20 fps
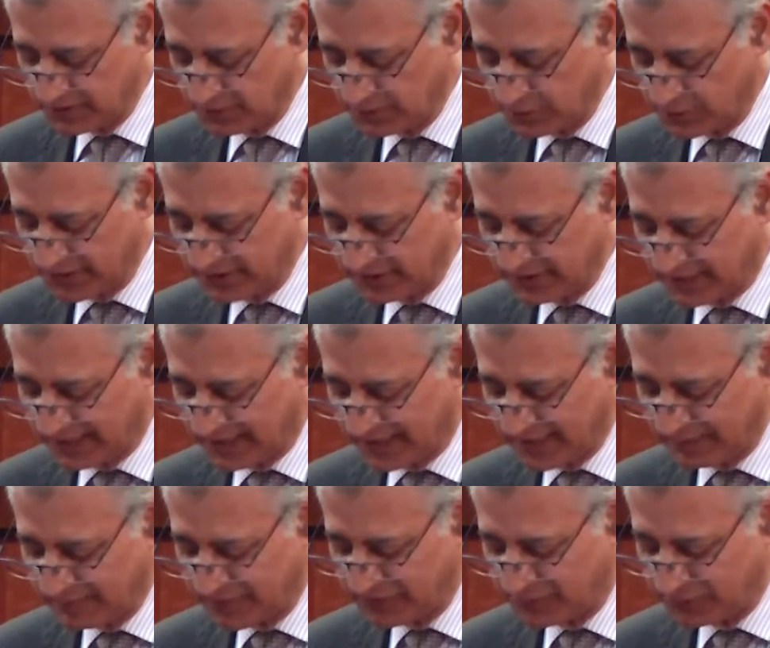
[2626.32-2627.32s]
during the
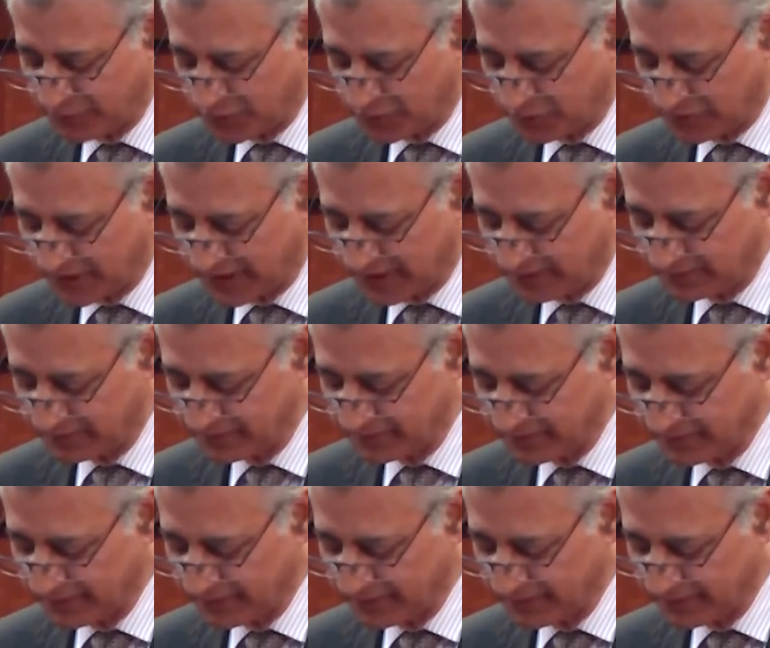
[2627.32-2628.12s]
IMF program